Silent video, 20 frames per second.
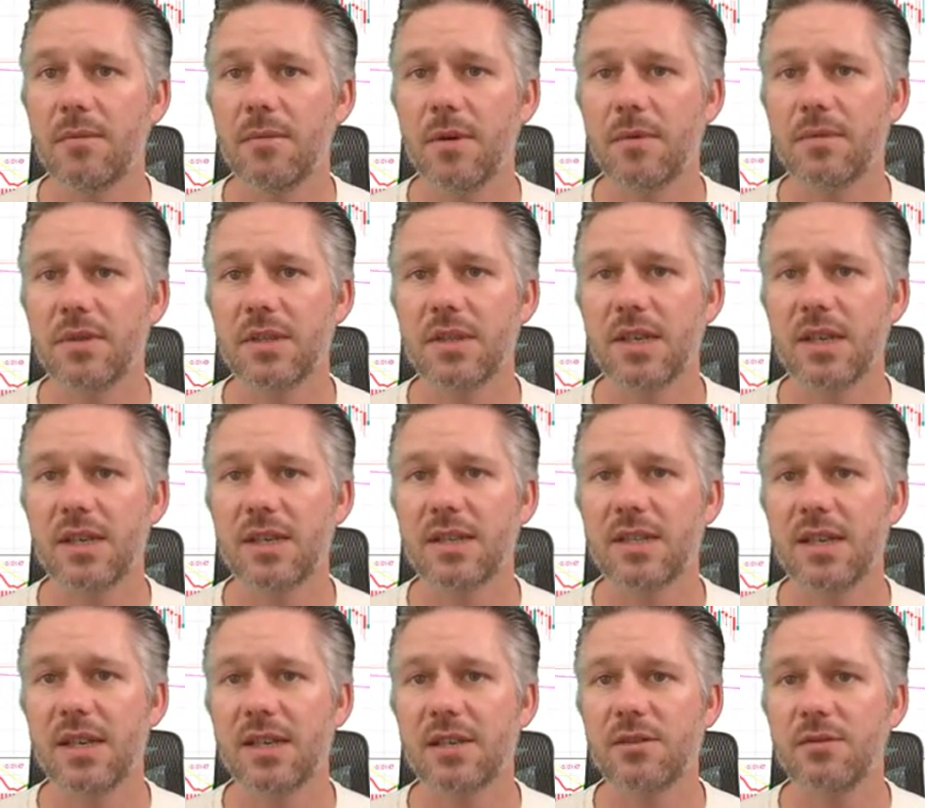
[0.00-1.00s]
I'm just going to
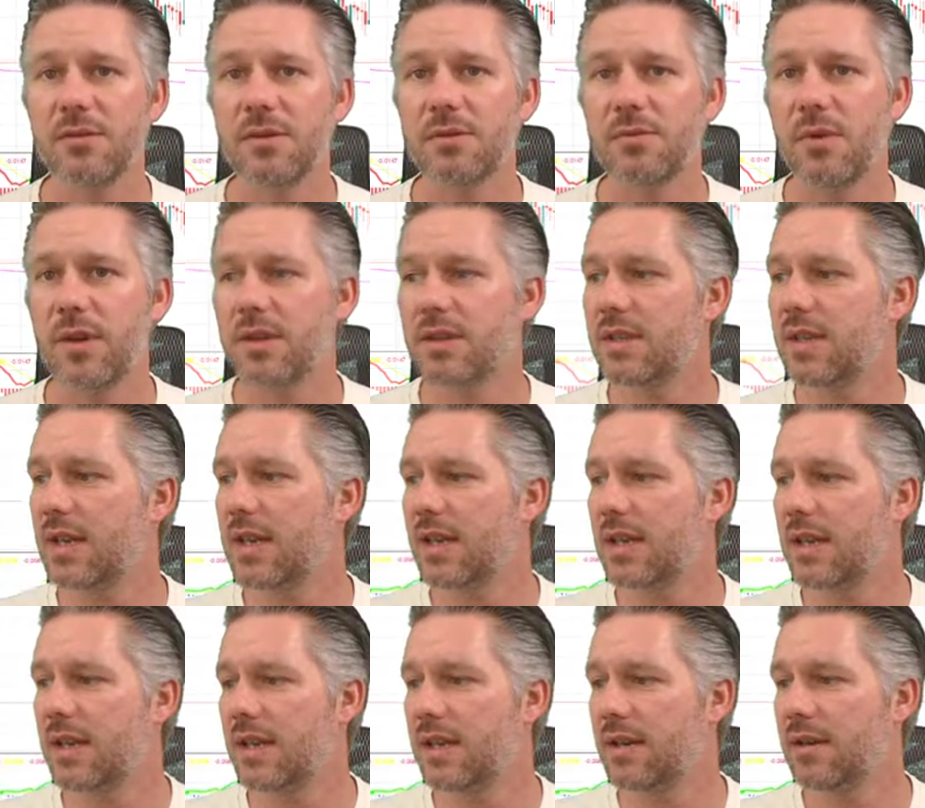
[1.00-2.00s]
see. It's always worth
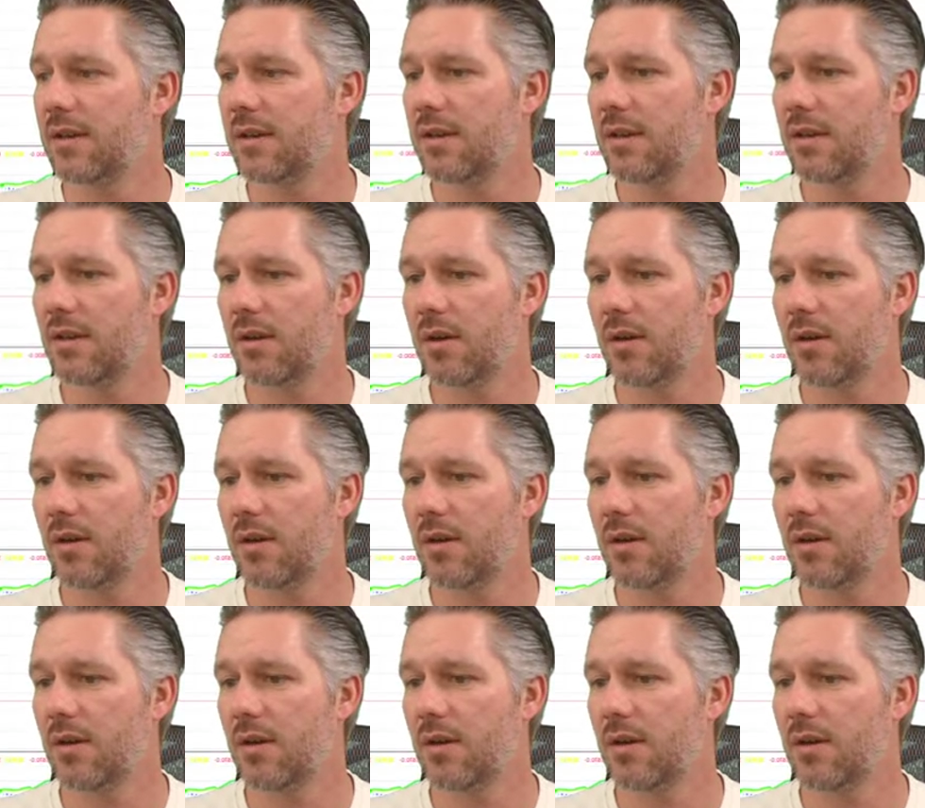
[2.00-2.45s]
taking it